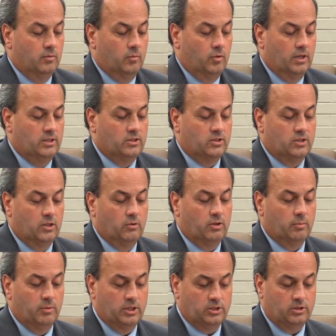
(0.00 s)
Whereas the sole
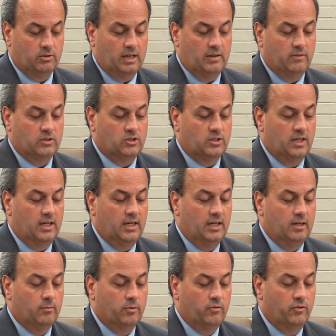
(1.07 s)
commissioner, having
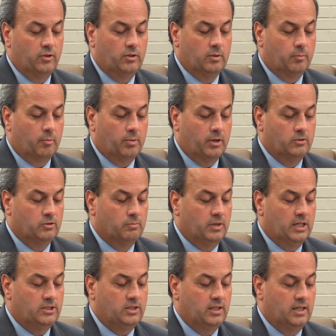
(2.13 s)
studied and reviewed the proposed
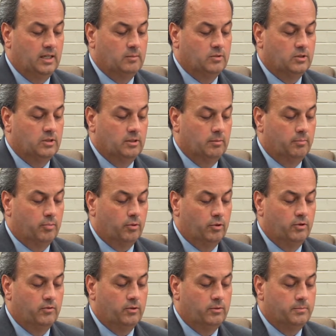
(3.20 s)
budget, deems the
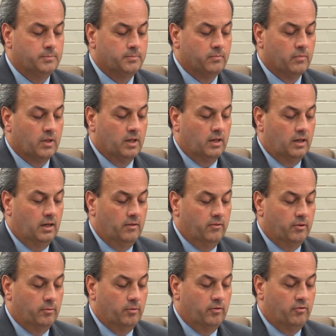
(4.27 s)
approval of
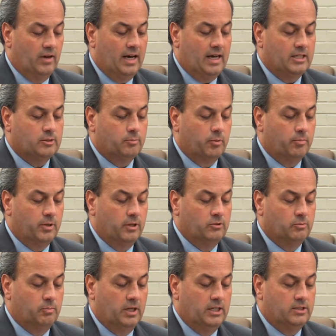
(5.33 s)
the revised
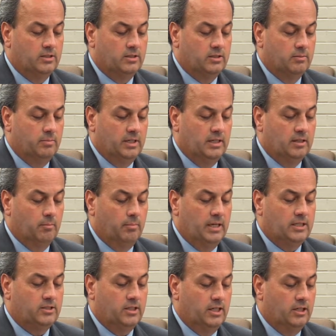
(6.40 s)
proposed budget to be in the
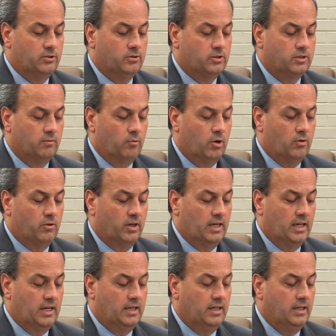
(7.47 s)
best interest of Walker
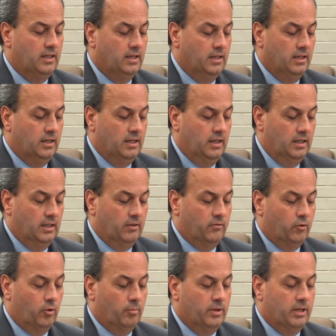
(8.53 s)
County, and
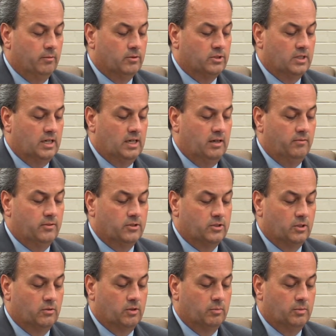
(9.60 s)
therefore be it resolved, the
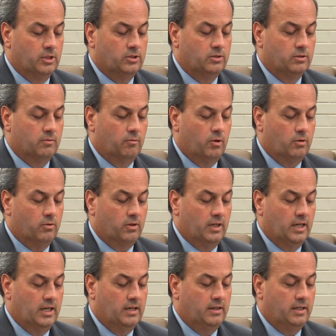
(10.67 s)
sole commissioner of Walker
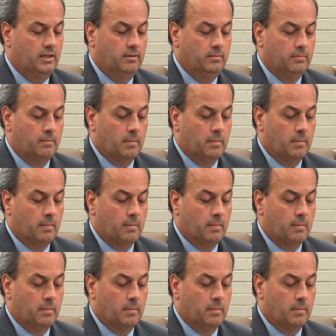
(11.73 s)
County,